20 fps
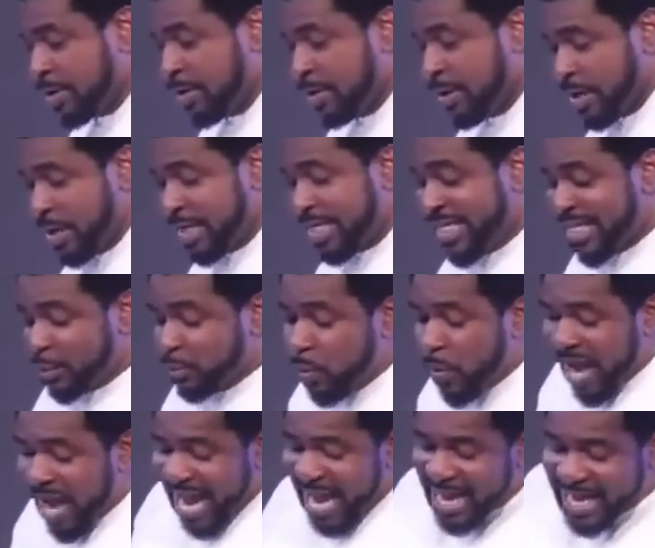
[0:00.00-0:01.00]
This is
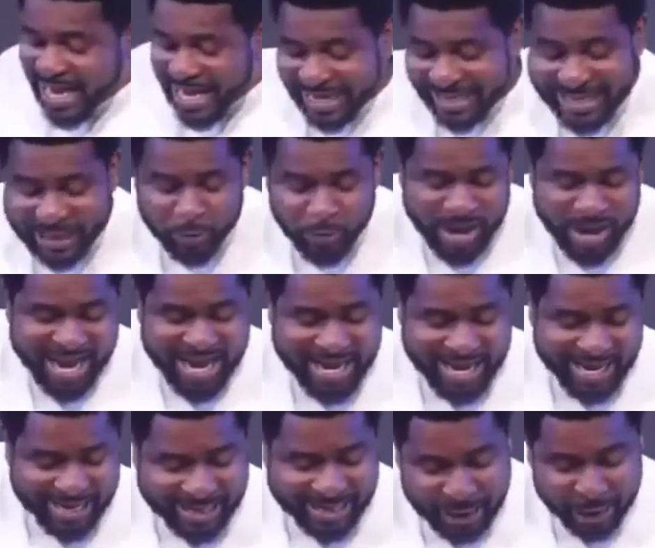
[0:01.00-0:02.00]
where
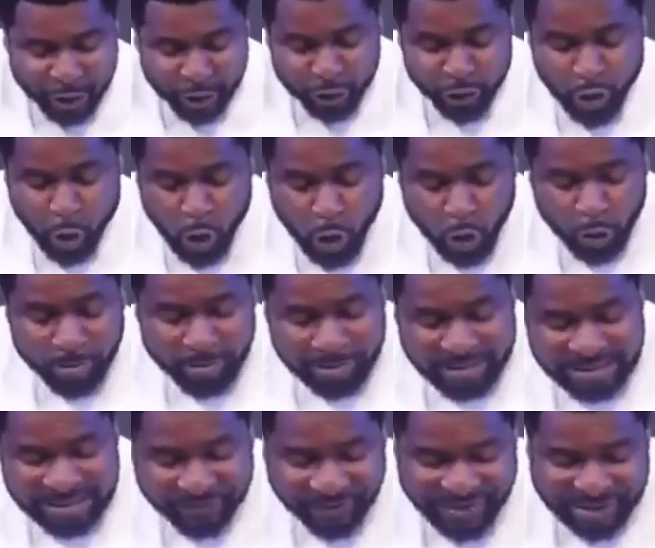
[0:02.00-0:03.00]

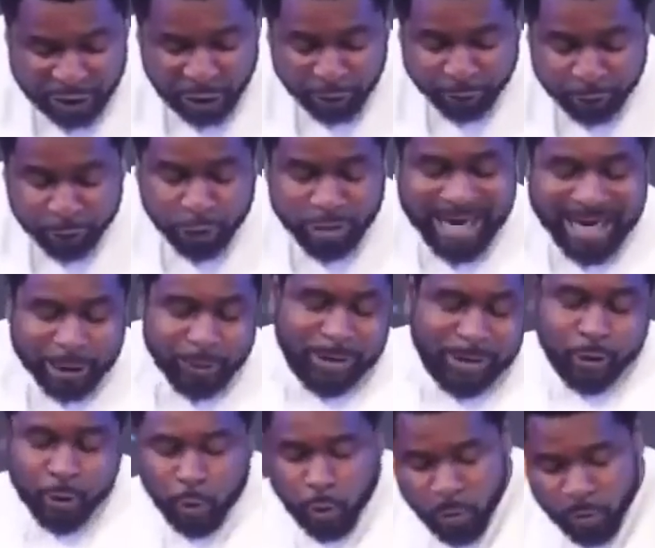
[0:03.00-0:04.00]
this first love should graduate
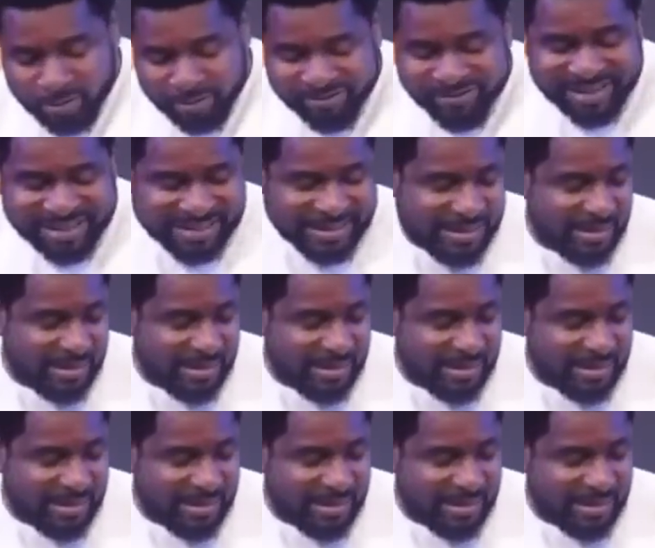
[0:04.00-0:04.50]
to first.